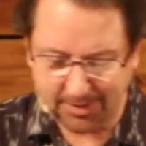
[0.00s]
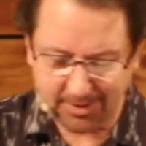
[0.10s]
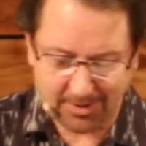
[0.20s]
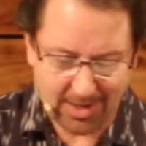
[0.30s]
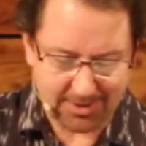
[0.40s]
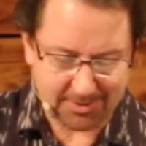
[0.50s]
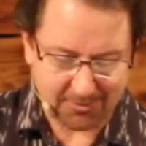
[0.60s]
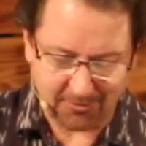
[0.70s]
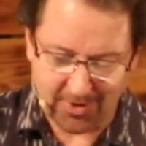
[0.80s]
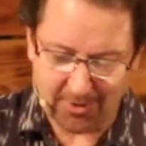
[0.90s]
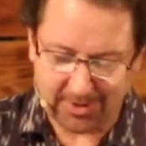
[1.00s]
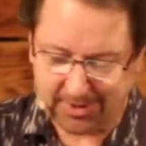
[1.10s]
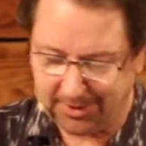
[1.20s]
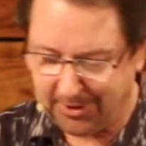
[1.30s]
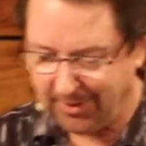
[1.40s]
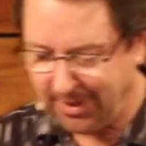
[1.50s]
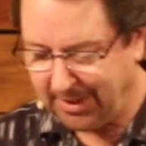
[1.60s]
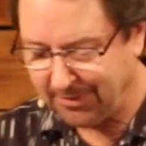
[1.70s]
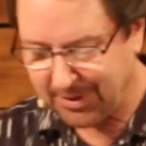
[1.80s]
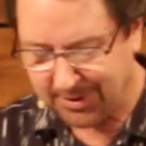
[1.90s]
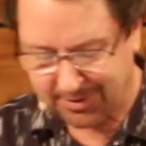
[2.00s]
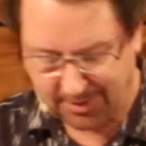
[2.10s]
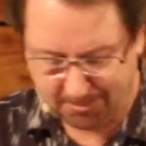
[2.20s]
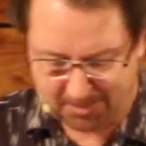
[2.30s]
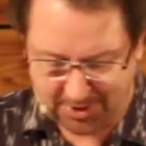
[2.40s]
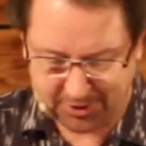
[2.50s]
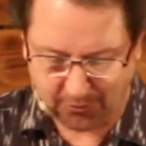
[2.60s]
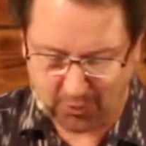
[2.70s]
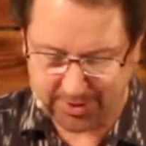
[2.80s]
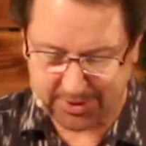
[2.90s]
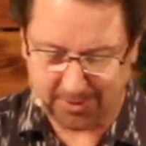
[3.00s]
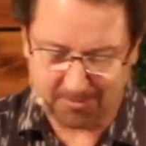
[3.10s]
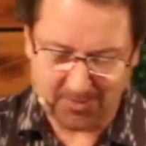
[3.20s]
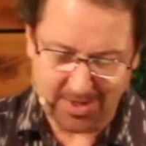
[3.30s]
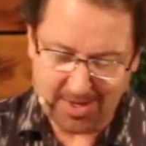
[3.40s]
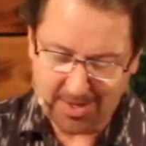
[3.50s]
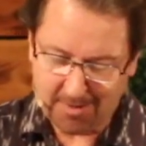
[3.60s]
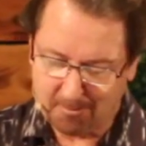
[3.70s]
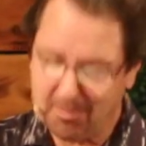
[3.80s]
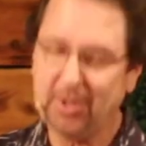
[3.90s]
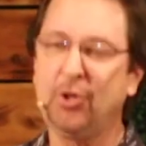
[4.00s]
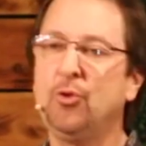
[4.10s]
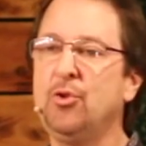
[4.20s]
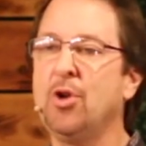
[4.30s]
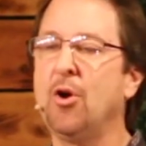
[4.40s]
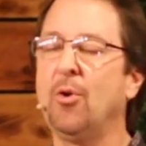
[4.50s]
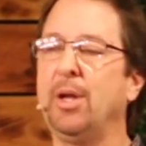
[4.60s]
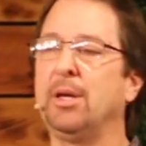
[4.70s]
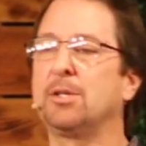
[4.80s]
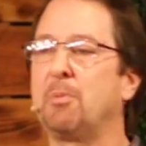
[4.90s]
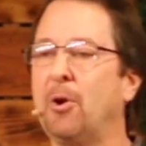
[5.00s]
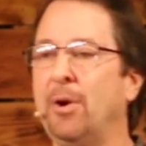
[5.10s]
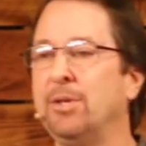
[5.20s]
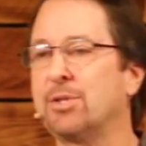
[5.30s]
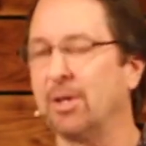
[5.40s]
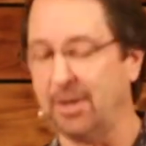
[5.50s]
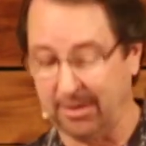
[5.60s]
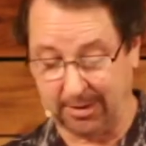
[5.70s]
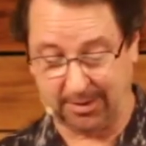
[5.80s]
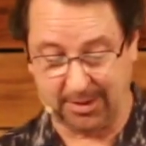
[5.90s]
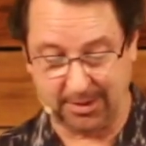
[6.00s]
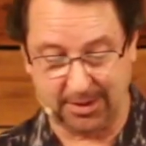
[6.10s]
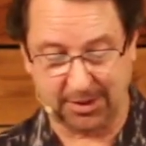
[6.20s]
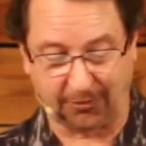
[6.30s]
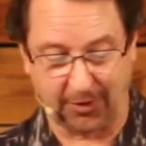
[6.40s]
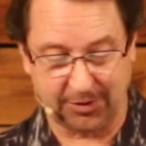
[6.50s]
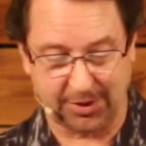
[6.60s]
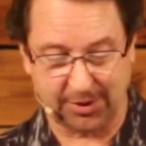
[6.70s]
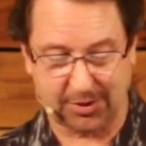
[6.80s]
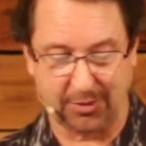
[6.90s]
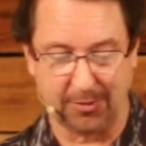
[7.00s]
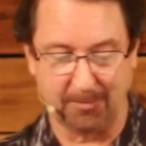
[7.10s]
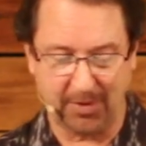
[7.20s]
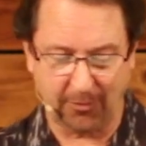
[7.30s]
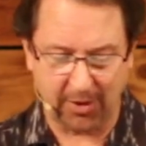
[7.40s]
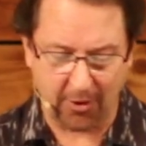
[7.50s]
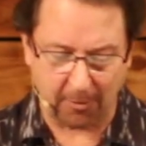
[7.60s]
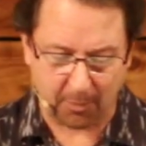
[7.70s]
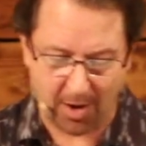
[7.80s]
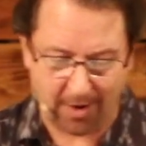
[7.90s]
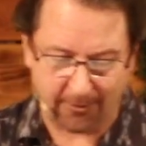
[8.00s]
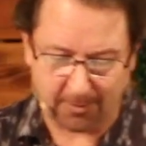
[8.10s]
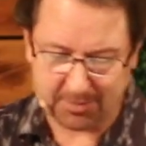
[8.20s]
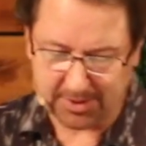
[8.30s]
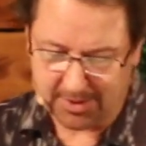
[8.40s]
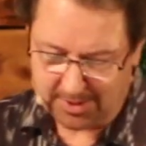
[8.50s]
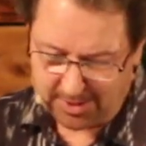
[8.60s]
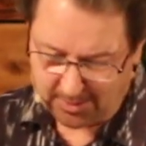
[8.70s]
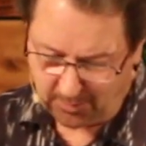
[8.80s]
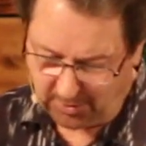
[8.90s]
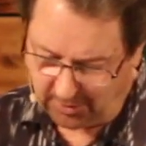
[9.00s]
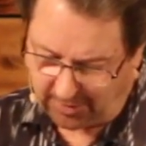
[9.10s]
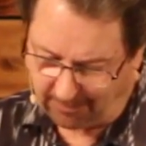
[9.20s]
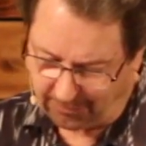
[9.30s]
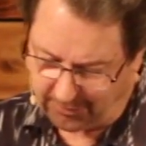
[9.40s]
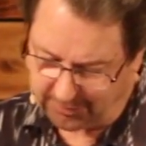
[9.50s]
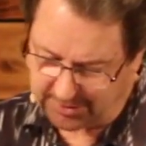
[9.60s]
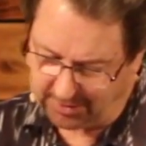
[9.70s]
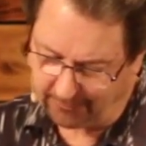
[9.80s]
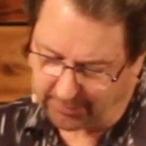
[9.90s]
And God's very clear. He gives us a bunch of wisdom. But you know it experientially that this verse is true. If we go to Proverbs, we look at 13,